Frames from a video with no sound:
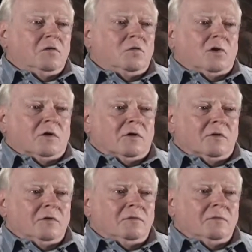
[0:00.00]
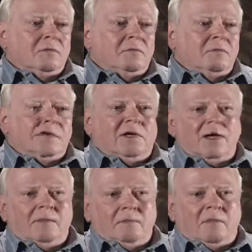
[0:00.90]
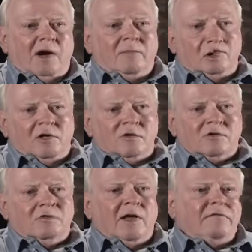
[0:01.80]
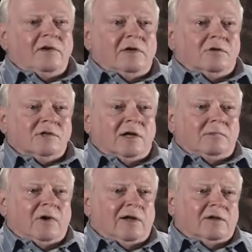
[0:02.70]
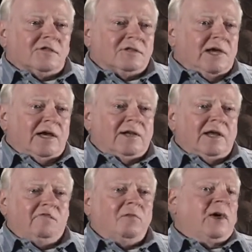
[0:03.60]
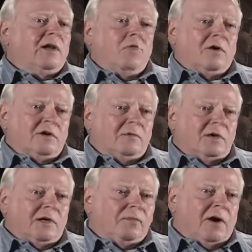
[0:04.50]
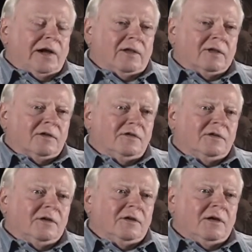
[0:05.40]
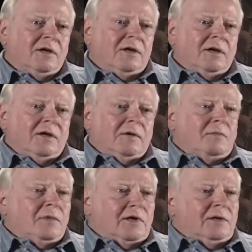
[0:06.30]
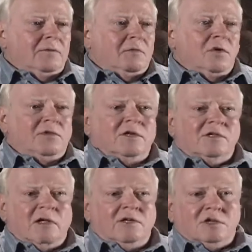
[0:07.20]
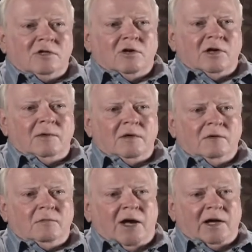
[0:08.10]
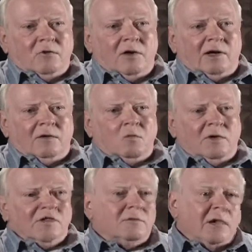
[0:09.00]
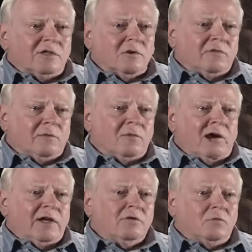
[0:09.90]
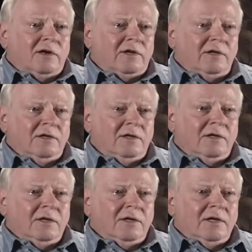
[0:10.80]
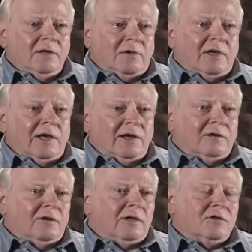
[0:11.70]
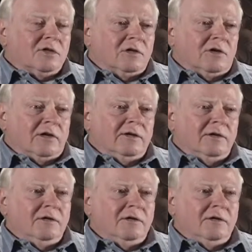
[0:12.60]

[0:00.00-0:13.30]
were became bombardiers or navigators, not pilots. They had everybody wanted to be a pilot, but with his engineering background, one semester from graduating in mechanical engineering,